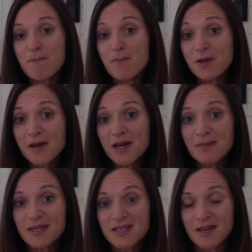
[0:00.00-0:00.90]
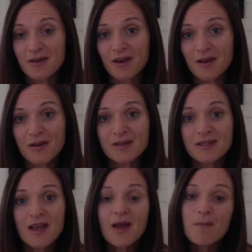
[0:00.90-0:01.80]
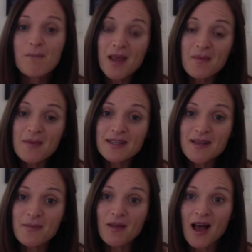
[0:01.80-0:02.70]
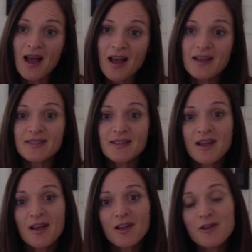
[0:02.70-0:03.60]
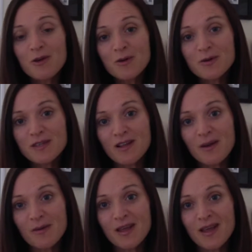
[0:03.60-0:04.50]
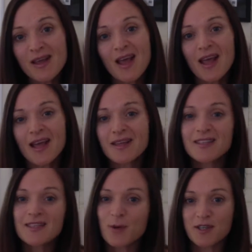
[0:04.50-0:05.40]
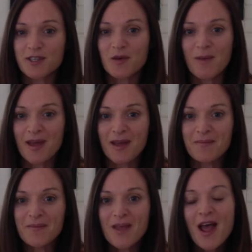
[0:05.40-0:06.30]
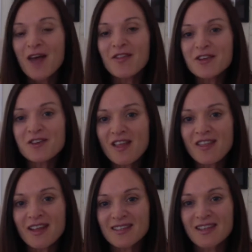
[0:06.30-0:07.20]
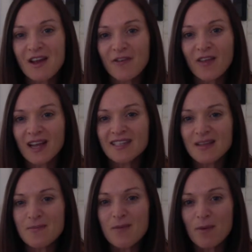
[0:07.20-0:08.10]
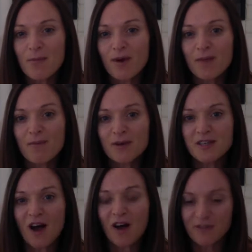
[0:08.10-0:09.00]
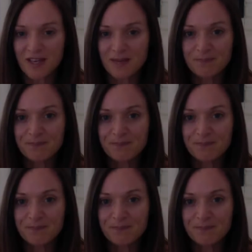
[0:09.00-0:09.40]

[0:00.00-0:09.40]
building materials, baby supplies, used clothing, and sports equipment. And those are the things that I feel like I see people bring most often.